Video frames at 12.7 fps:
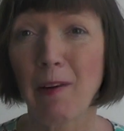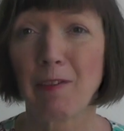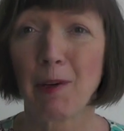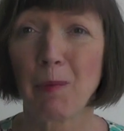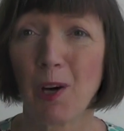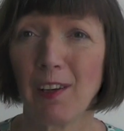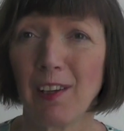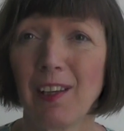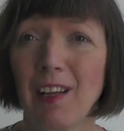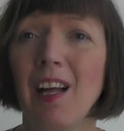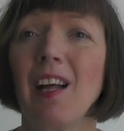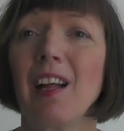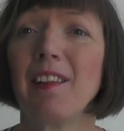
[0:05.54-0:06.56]
everyone.
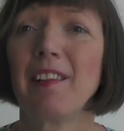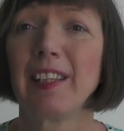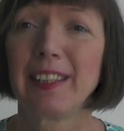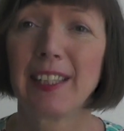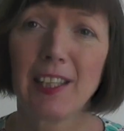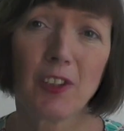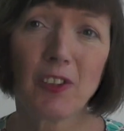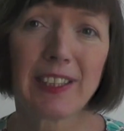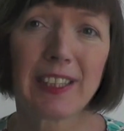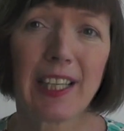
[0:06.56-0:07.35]
The TUC